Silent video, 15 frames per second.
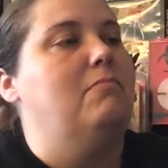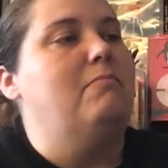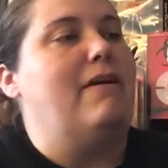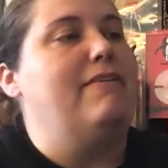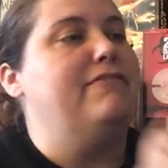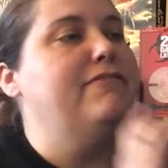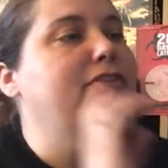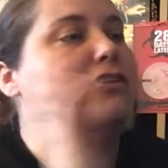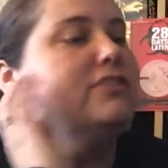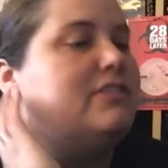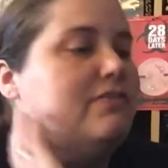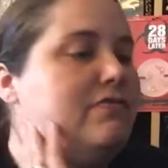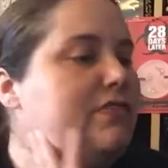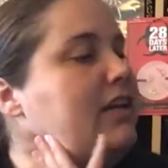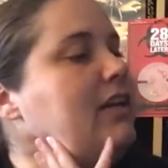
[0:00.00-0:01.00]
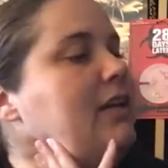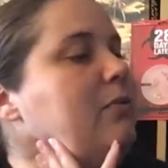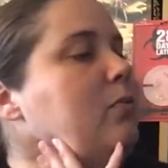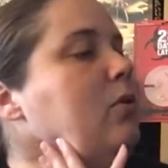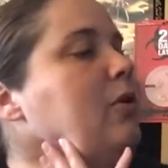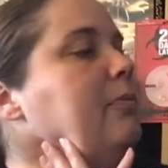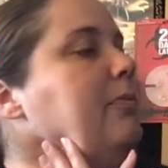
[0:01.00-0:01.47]
My first Infinity
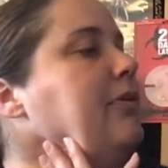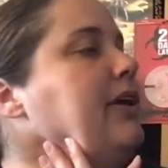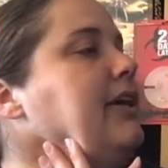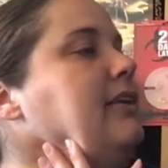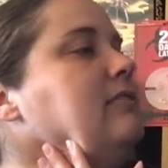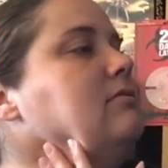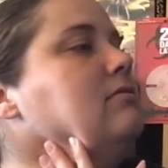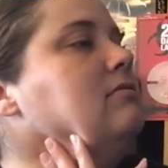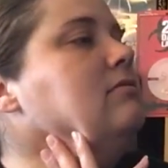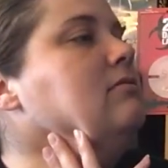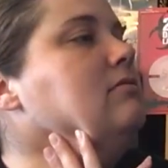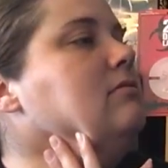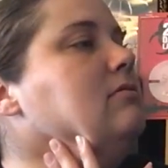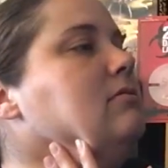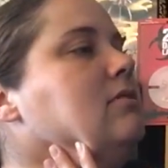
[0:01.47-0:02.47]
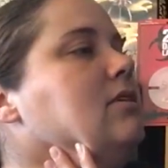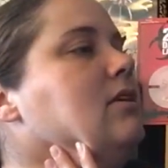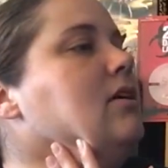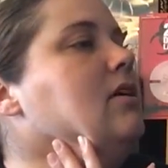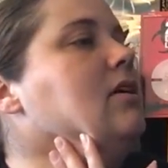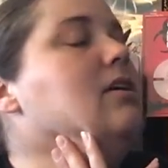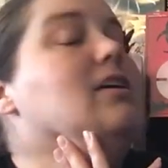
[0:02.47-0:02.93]
War print
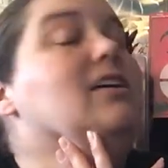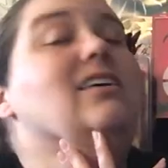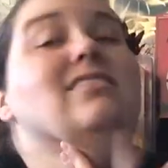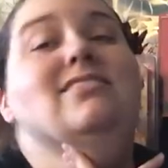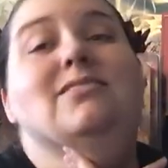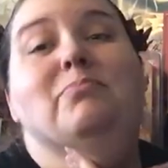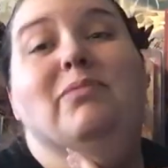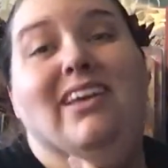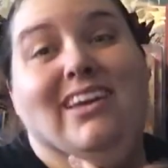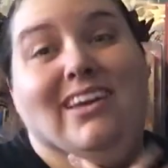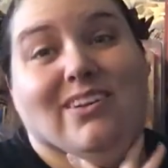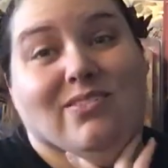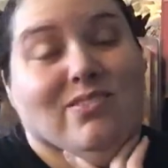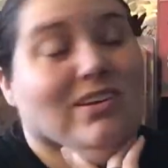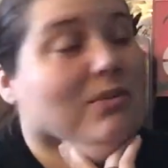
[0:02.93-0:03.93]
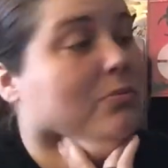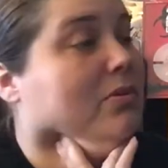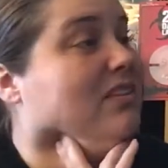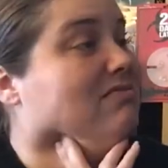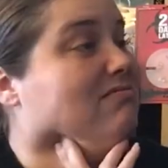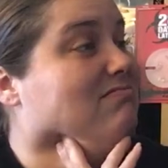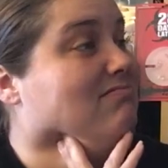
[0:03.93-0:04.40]
is the black and white
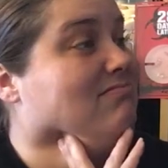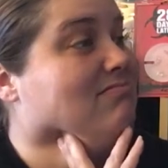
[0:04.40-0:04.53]
one.